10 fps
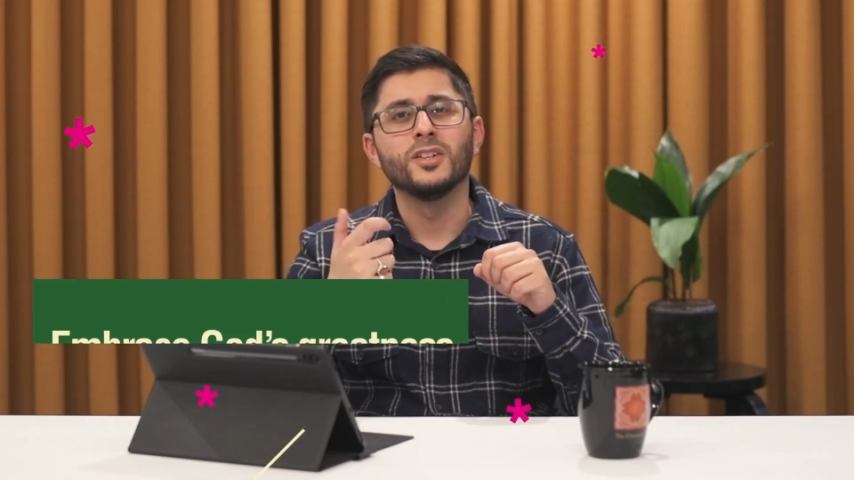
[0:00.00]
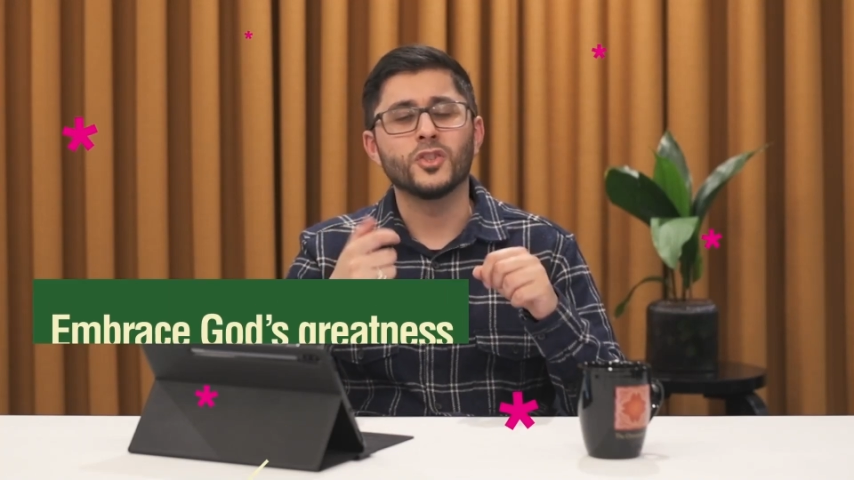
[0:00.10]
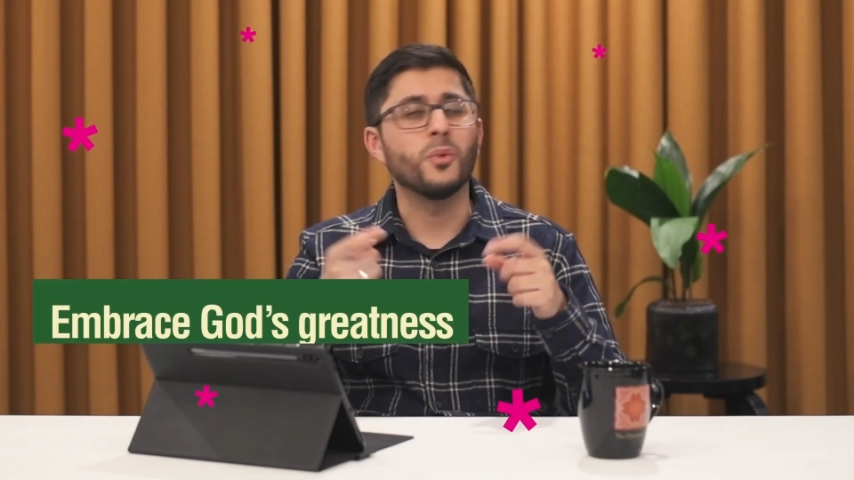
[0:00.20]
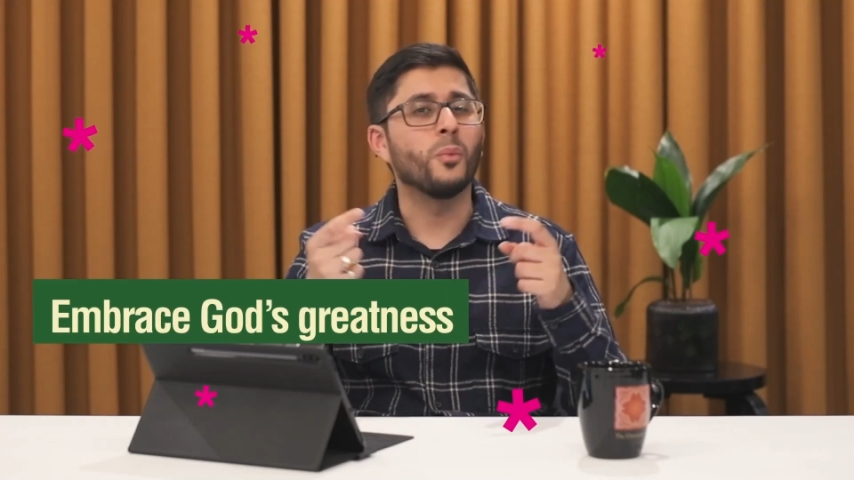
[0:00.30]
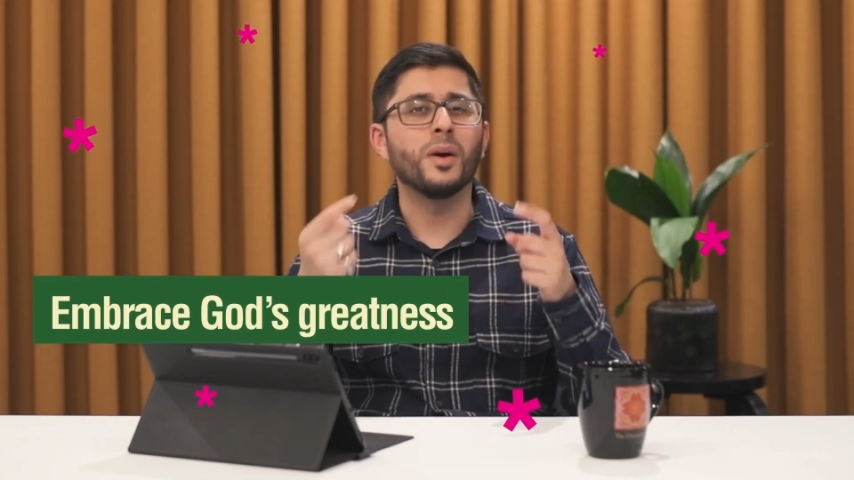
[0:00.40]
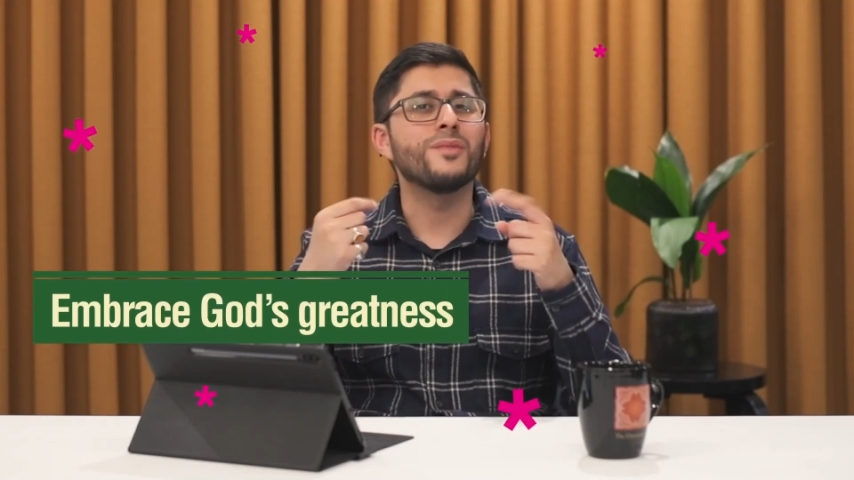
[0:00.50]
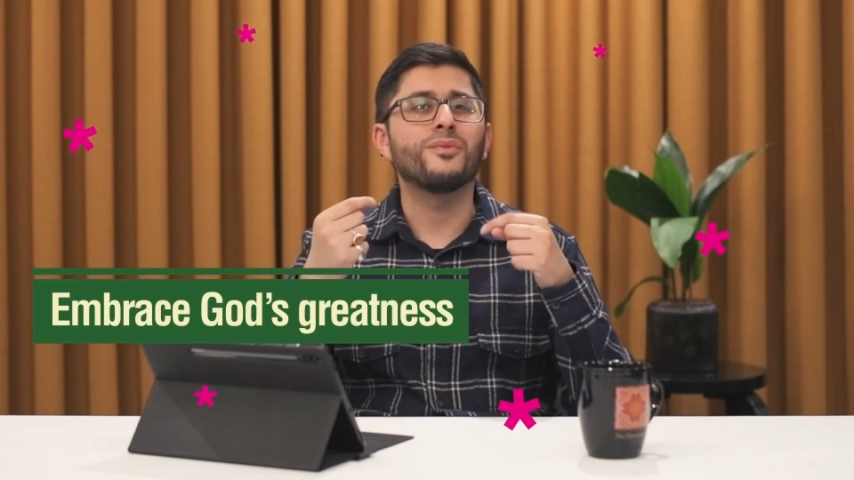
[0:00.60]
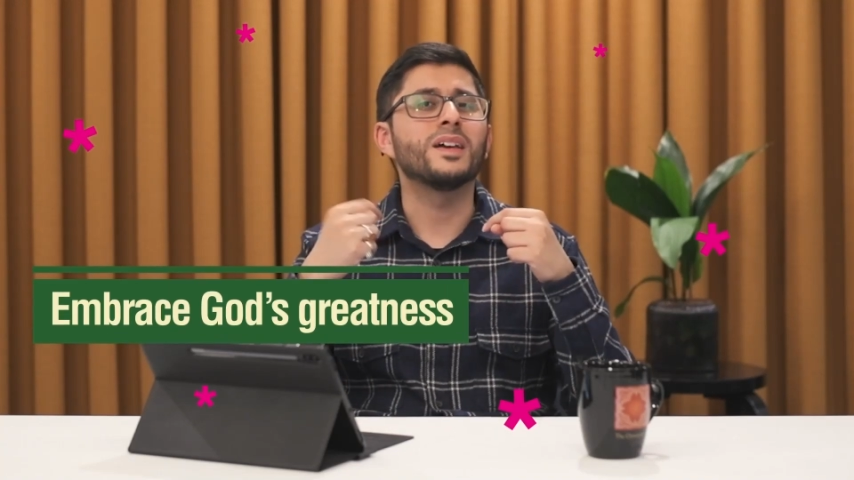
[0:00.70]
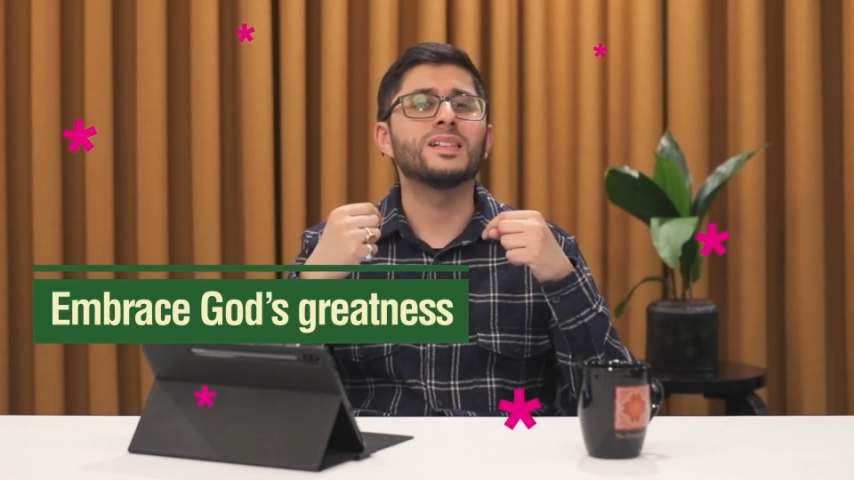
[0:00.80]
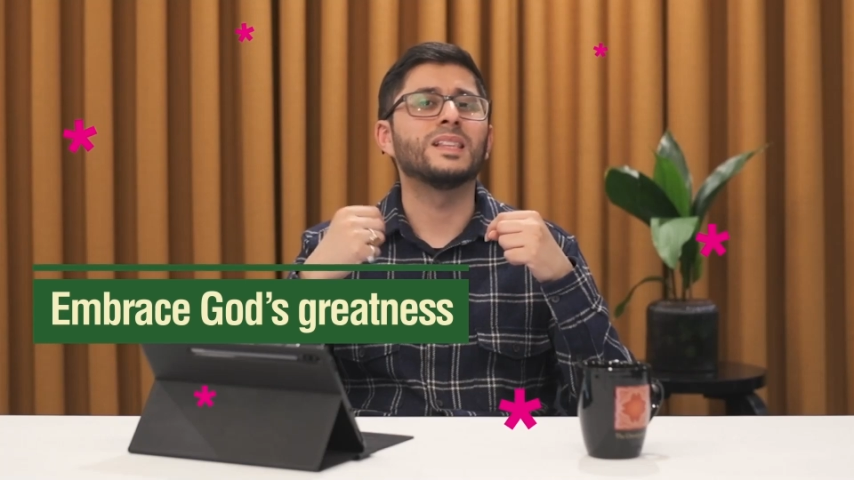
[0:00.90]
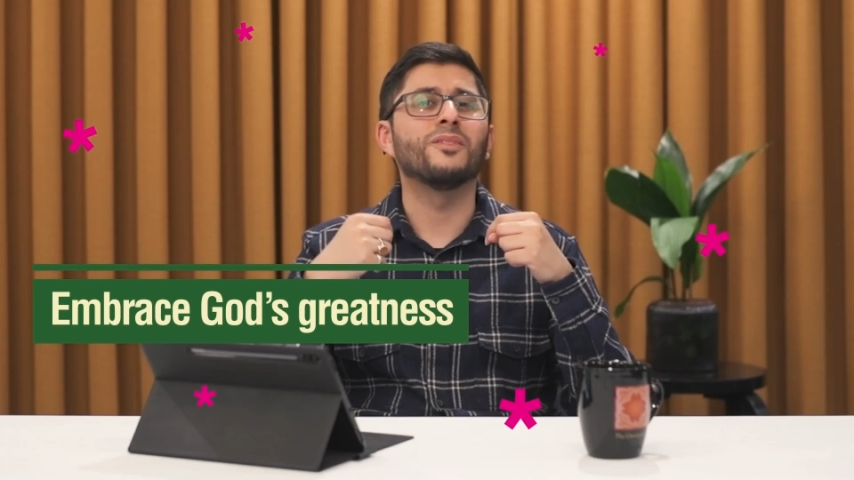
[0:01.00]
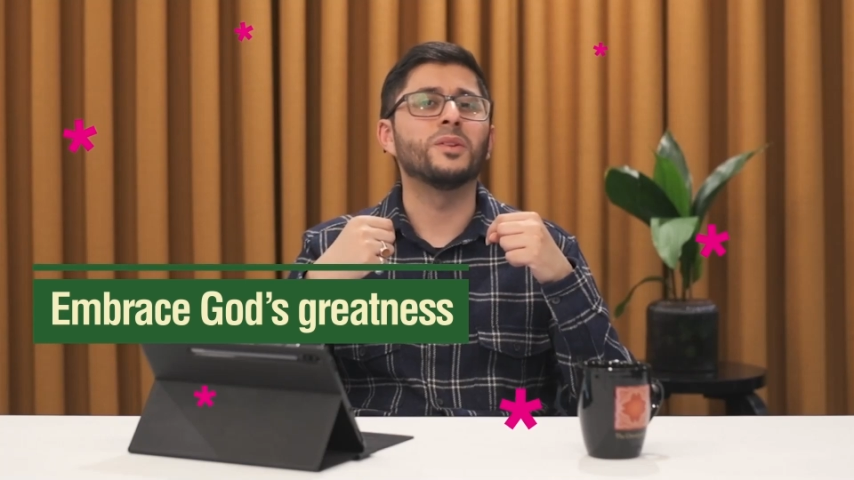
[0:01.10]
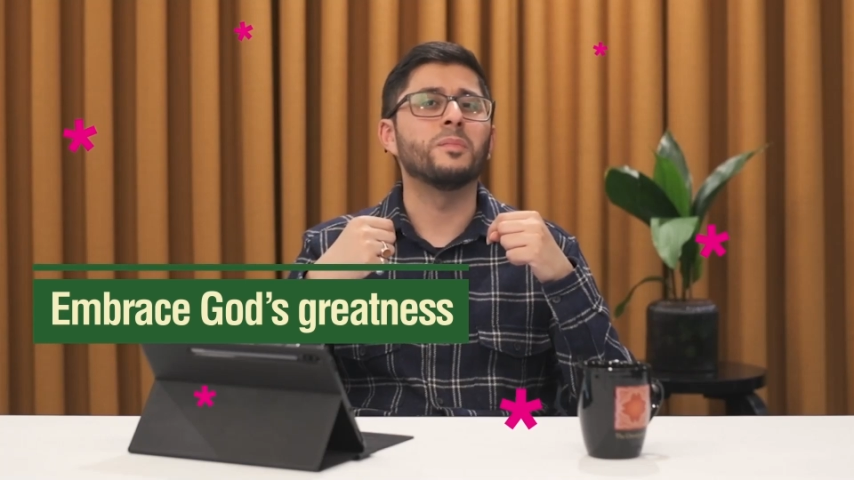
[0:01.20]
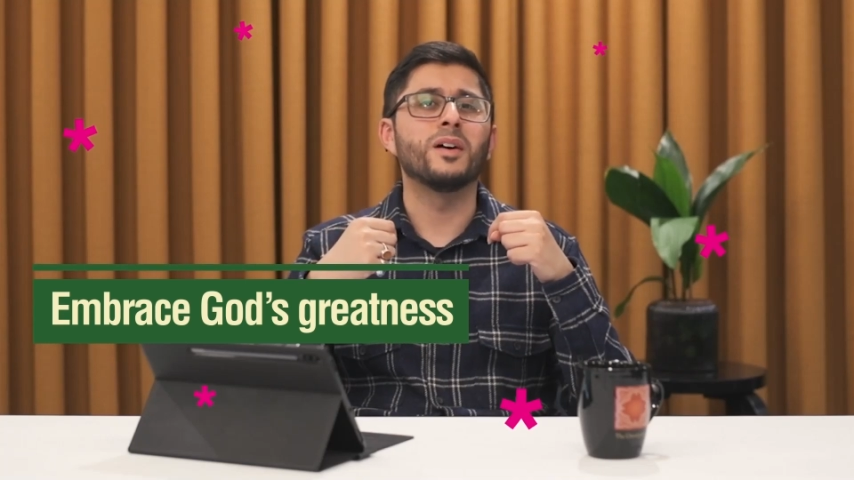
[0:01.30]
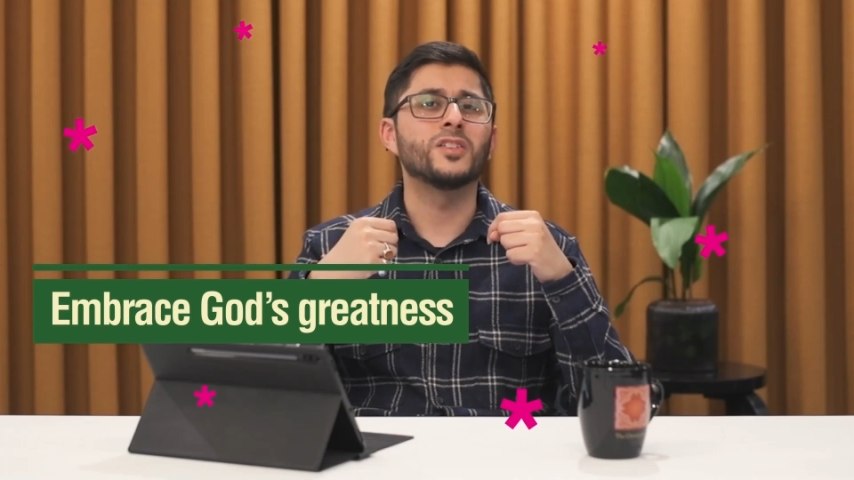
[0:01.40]
Don't wait for his love
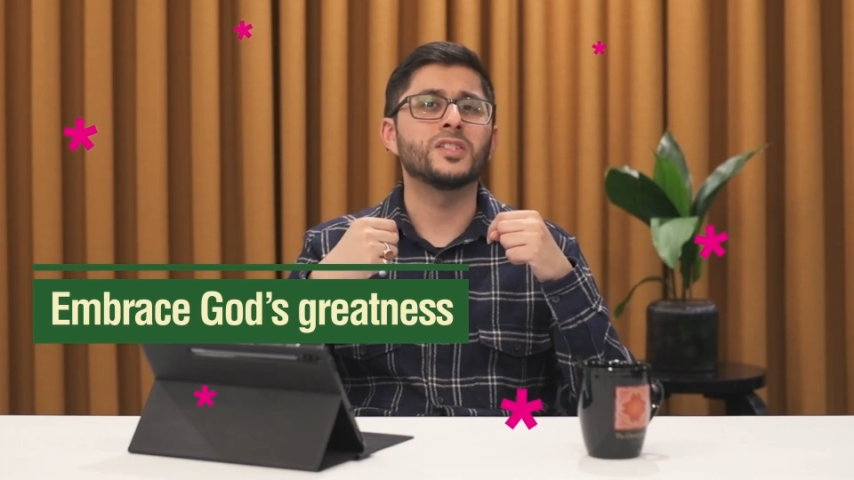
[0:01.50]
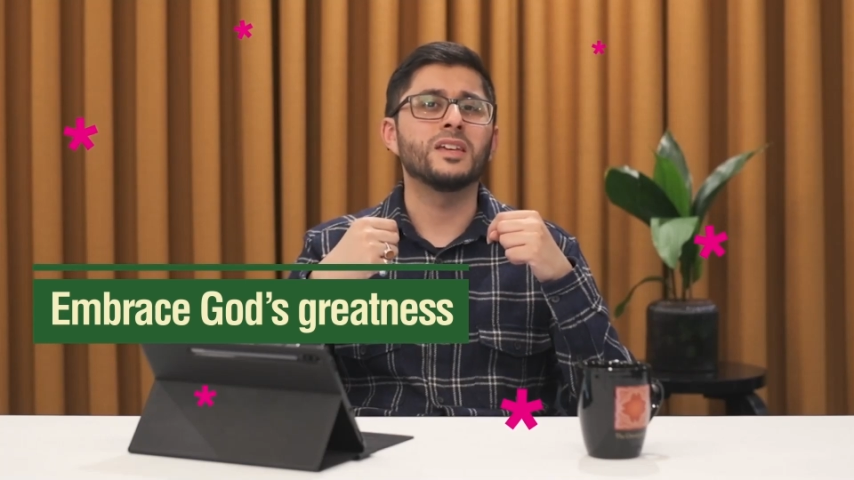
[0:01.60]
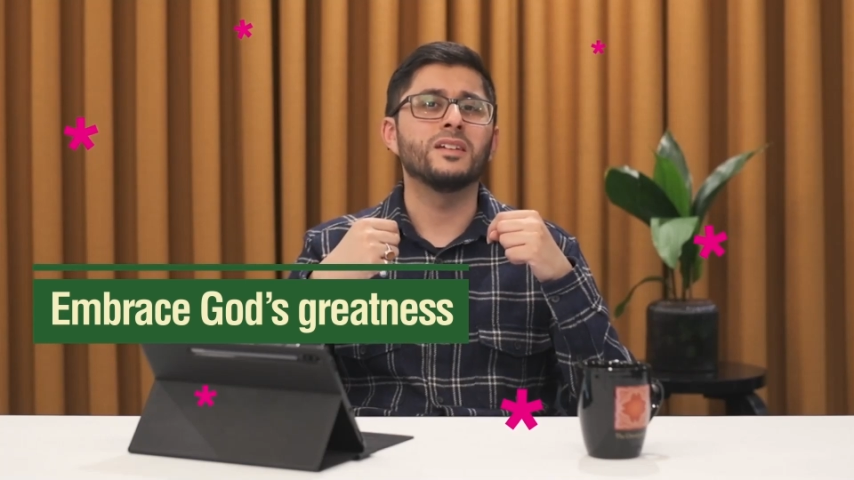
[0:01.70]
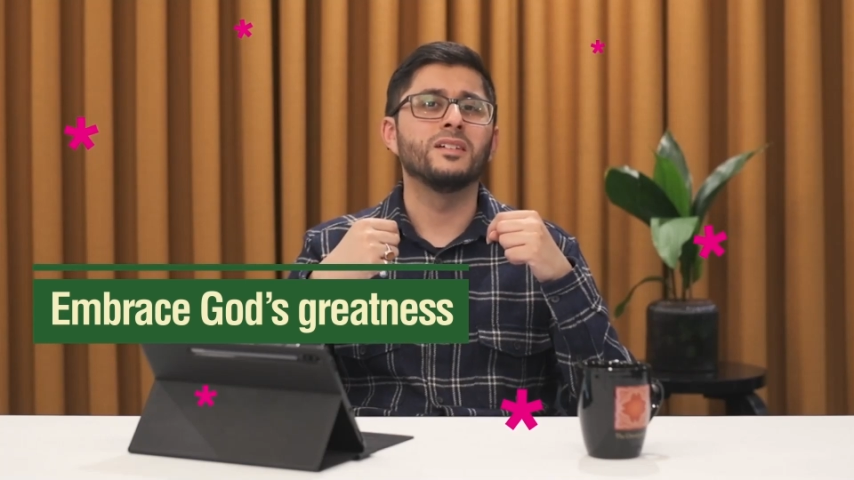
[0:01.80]
and mercy.